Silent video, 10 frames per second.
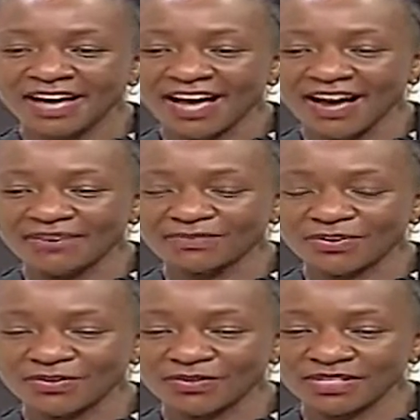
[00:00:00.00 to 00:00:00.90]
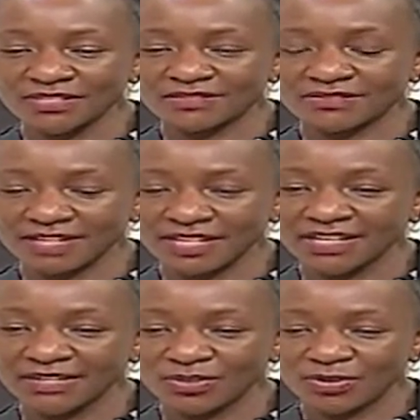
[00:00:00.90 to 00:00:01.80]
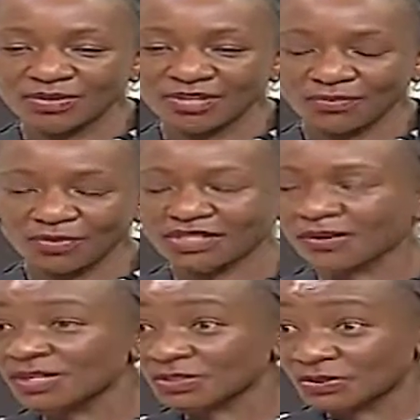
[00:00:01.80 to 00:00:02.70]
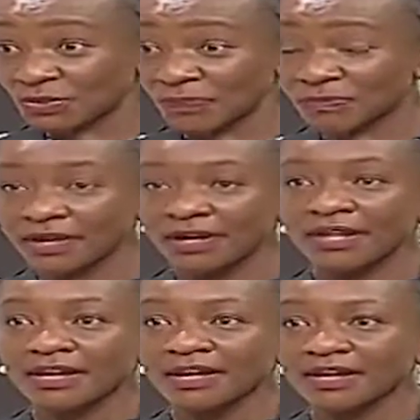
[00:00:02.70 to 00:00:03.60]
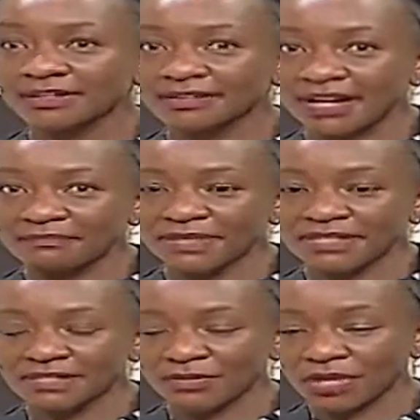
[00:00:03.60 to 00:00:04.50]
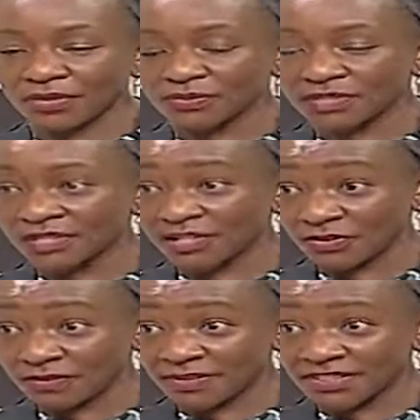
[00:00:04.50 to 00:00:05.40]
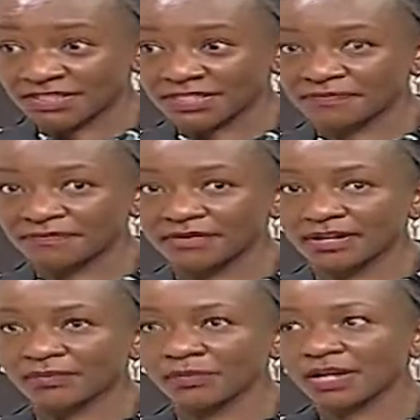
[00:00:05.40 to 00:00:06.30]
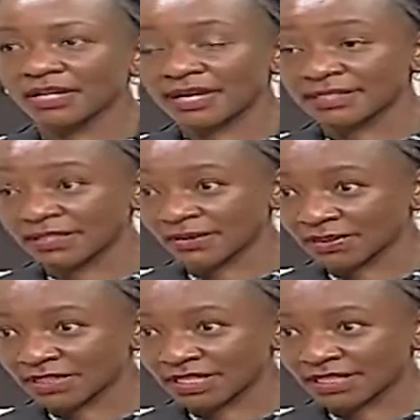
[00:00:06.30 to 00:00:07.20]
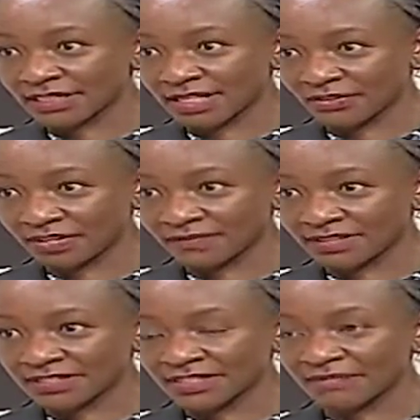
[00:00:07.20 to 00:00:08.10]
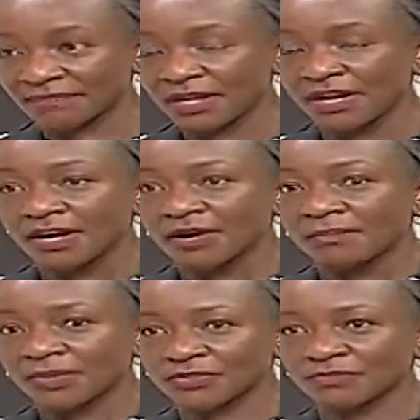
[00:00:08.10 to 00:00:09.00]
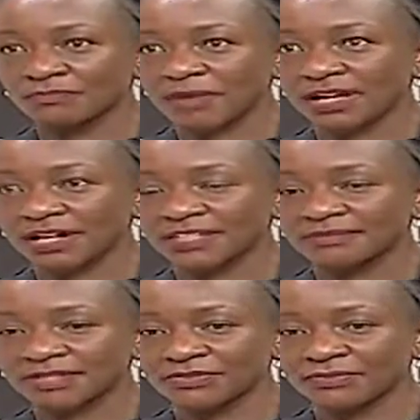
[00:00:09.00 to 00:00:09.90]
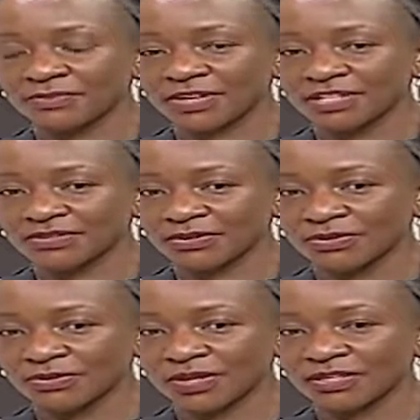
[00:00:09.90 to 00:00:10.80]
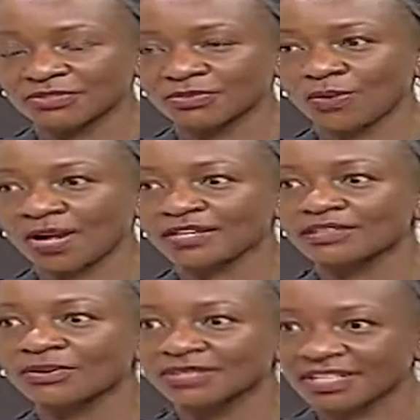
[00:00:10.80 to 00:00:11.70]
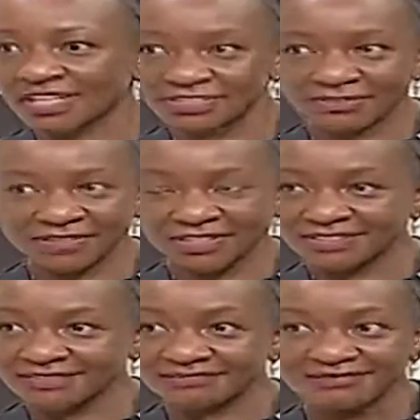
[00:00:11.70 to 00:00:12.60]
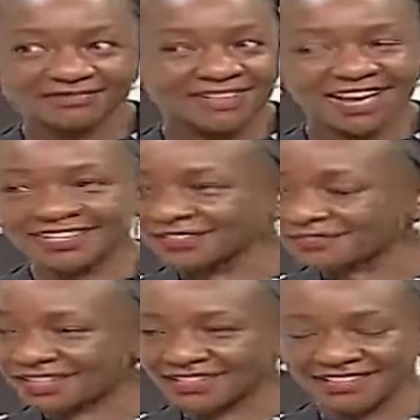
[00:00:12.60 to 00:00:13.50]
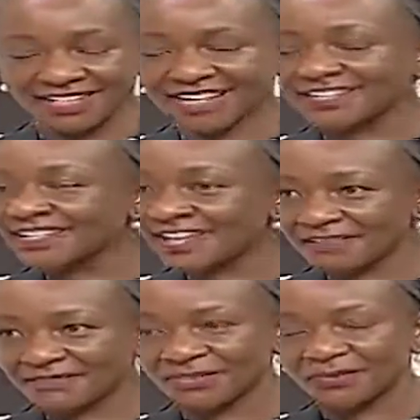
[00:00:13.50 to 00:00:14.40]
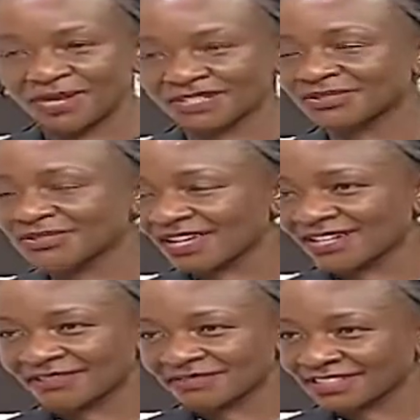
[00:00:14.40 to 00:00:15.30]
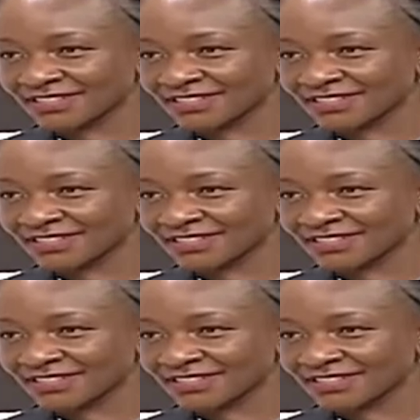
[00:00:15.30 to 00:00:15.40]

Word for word: I've always really known what I want to do. In campus, when I was in the university, where I did horticulture in university, most of my classmates were focused on going to work in the horticulture field. Mm -hmm. I defied that. I never went to any field.